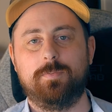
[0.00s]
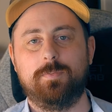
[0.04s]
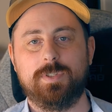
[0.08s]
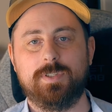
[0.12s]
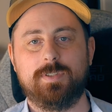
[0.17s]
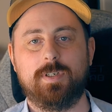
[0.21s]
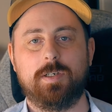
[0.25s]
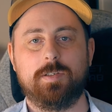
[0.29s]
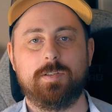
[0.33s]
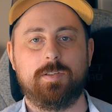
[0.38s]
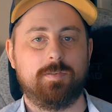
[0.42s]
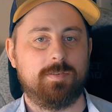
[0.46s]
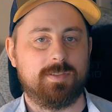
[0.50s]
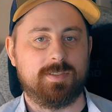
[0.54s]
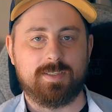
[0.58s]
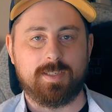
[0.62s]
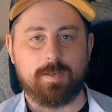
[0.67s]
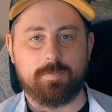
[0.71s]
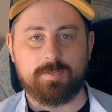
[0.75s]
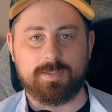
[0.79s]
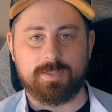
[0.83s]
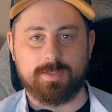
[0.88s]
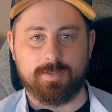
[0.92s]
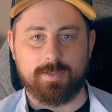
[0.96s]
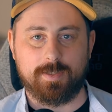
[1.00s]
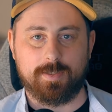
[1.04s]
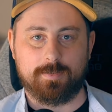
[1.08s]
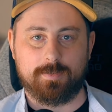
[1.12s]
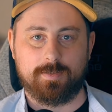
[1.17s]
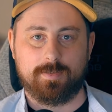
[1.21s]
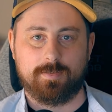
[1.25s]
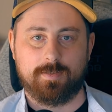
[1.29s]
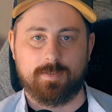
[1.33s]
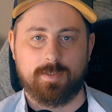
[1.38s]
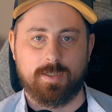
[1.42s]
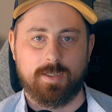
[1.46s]
without a safety
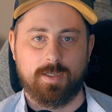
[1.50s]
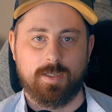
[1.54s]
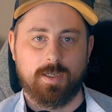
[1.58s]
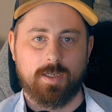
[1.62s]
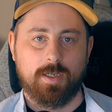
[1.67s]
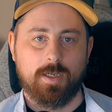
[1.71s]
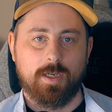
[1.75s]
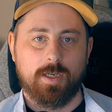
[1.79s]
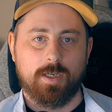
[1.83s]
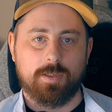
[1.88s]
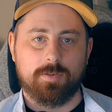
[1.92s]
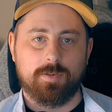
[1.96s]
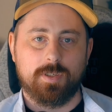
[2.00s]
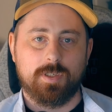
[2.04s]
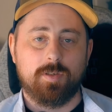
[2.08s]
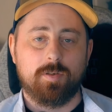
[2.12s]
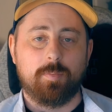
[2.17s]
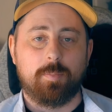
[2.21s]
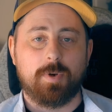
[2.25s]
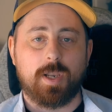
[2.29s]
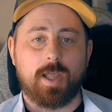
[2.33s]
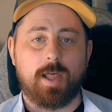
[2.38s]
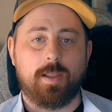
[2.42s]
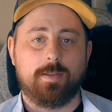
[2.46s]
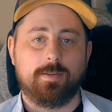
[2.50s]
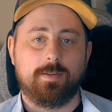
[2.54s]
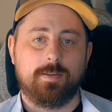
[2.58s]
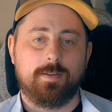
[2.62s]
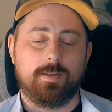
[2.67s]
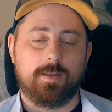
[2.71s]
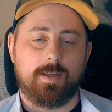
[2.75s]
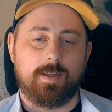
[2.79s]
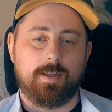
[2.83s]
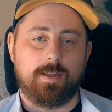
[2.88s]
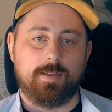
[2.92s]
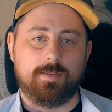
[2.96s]
net. You need a plan
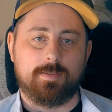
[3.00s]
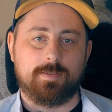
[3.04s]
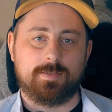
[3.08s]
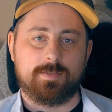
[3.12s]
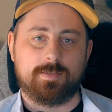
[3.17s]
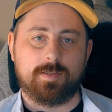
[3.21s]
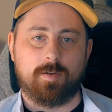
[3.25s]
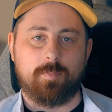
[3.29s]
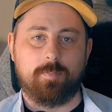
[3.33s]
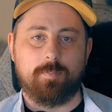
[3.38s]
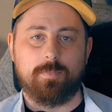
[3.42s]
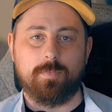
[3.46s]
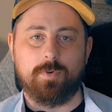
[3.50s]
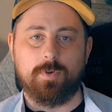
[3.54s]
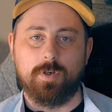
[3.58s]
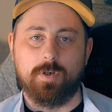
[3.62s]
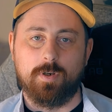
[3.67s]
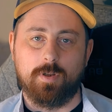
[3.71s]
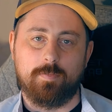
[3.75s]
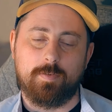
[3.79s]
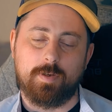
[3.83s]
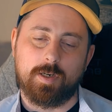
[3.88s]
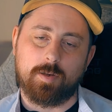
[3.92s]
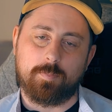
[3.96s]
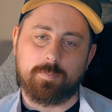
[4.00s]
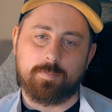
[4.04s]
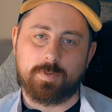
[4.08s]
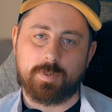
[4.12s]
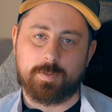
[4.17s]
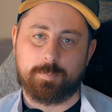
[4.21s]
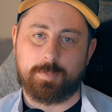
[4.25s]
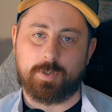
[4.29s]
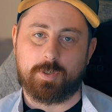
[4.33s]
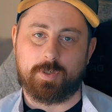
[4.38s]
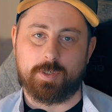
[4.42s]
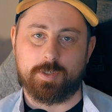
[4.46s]
and some level of
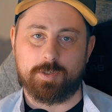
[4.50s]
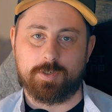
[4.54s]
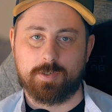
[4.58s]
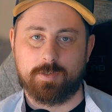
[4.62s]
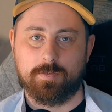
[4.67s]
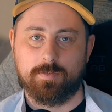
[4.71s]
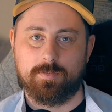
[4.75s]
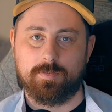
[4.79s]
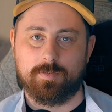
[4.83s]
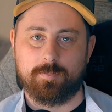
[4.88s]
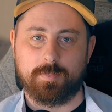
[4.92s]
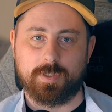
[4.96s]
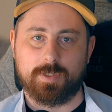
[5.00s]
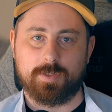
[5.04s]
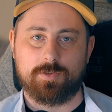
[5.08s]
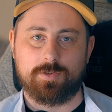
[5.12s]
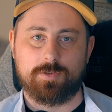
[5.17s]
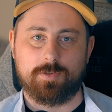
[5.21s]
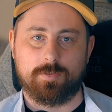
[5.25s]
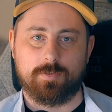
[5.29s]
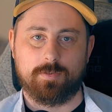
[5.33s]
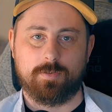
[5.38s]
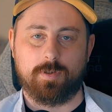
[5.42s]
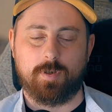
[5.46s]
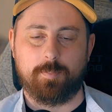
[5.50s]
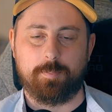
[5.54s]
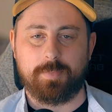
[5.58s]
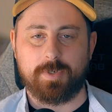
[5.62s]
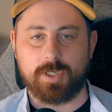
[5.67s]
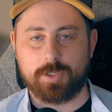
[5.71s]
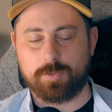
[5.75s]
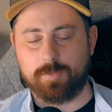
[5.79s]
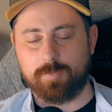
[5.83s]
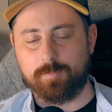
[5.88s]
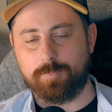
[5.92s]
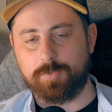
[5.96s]
preparation to make sure a
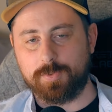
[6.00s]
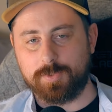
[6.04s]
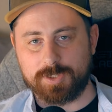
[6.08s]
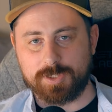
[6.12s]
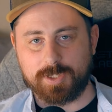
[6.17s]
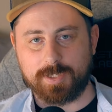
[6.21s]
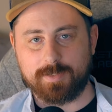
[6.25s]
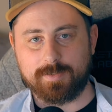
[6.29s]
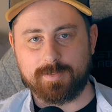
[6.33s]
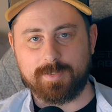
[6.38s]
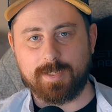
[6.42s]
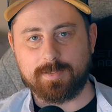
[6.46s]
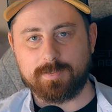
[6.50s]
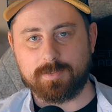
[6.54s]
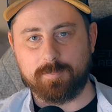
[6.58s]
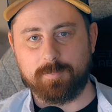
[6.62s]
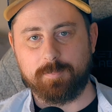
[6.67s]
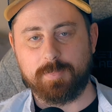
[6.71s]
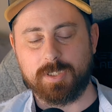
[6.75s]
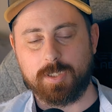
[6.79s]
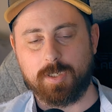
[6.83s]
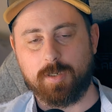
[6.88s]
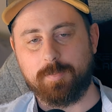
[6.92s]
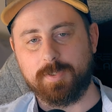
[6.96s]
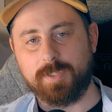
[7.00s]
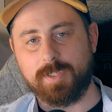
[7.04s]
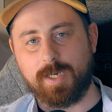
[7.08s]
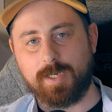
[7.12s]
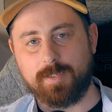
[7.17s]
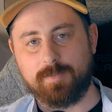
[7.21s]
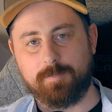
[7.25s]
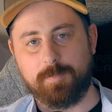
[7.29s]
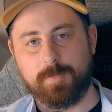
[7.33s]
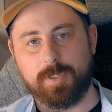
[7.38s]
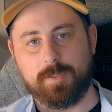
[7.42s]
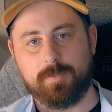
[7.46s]
passion project doesn't become a
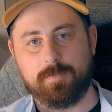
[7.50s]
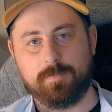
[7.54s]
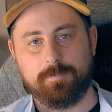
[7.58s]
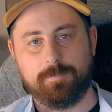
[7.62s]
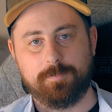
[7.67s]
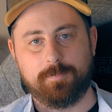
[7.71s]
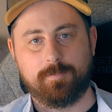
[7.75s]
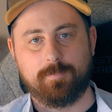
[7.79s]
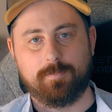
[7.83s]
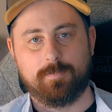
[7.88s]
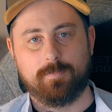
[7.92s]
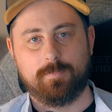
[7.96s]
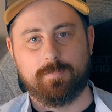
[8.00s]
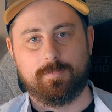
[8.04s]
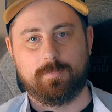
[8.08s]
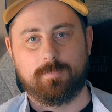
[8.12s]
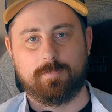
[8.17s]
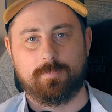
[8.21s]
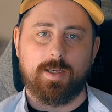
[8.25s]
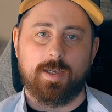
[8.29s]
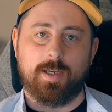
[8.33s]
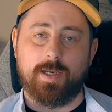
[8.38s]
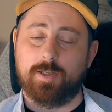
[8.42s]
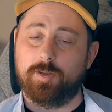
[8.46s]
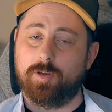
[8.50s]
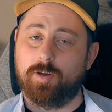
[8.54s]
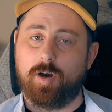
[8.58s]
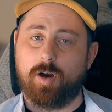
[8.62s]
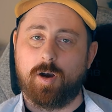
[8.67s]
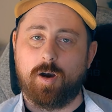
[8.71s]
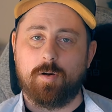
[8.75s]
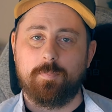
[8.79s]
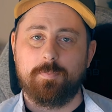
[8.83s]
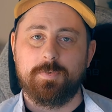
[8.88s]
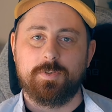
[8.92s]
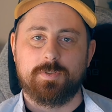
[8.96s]
nightmare. And
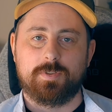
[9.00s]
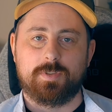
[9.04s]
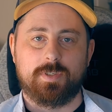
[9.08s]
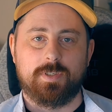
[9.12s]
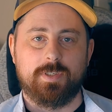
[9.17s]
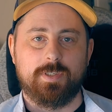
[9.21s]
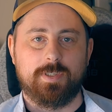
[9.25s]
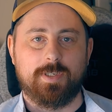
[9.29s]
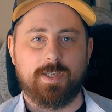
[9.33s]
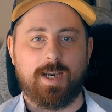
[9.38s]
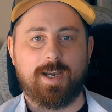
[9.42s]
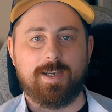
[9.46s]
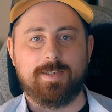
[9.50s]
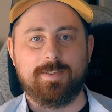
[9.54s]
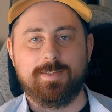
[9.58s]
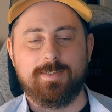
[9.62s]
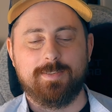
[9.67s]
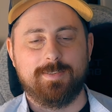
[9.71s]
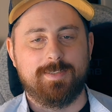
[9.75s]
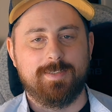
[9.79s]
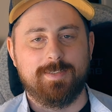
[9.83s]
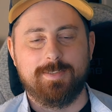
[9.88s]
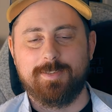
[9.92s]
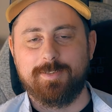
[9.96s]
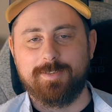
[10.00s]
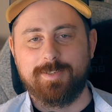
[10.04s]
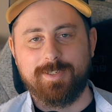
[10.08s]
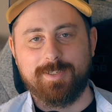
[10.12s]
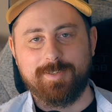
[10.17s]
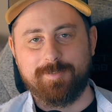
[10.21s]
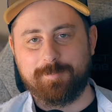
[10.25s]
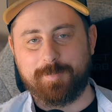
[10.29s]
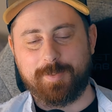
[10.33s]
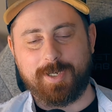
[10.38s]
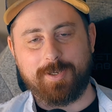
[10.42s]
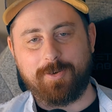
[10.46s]
obviously, I didn't
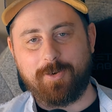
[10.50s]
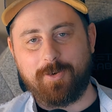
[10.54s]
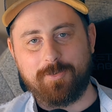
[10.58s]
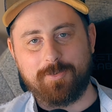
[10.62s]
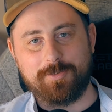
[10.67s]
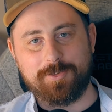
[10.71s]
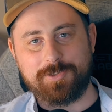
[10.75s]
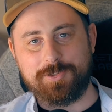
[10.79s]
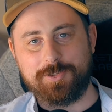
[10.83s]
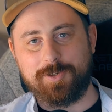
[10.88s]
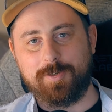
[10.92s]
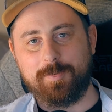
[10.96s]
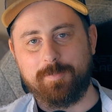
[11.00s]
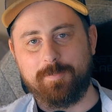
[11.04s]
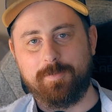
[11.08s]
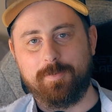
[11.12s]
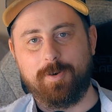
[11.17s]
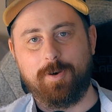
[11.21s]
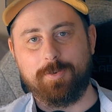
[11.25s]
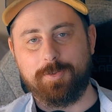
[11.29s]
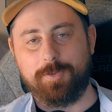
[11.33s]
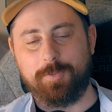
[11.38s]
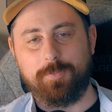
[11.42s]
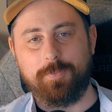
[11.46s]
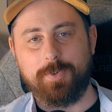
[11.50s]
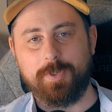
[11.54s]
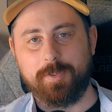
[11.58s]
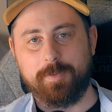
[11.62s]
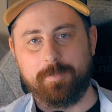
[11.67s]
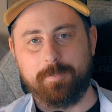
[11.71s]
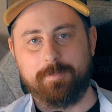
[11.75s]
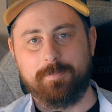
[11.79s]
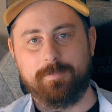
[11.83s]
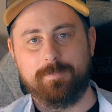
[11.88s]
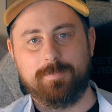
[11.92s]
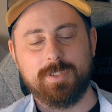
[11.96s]
leave my old job on a
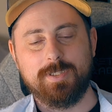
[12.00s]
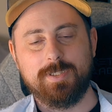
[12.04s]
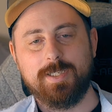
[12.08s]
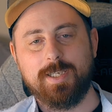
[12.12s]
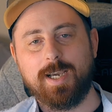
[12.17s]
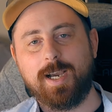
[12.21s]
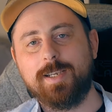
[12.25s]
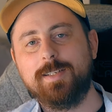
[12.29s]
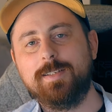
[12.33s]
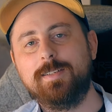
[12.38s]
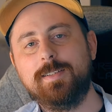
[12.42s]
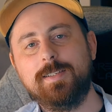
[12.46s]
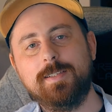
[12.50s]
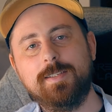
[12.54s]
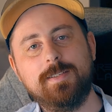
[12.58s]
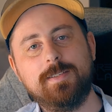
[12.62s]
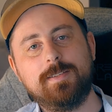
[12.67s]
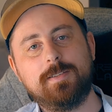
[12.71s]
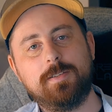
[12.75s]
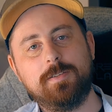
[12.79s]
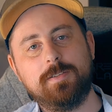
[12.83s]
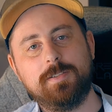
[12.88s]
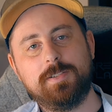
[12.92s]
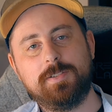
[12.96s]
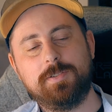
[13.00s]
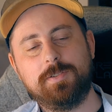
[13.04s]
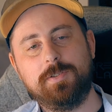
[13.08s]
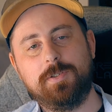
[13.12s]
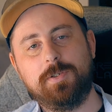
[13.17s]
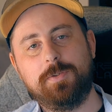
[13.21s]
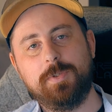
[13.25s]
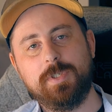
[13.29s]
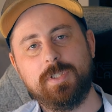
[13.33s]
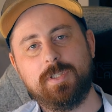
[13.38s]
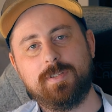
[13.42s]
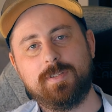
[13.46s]
whim. The idea isn't to
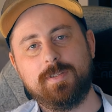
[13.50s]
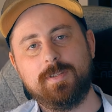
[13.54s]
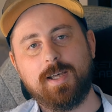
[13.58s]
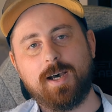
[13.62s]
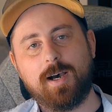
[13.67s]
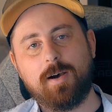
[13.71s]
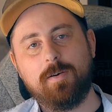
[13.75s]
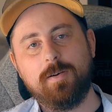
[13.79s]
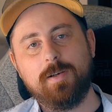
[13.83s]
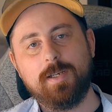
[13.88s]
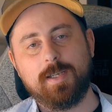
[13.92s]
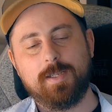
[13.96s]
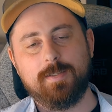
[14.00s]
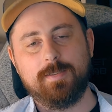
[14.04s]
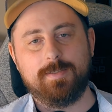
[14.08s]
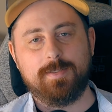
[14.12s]
quit now and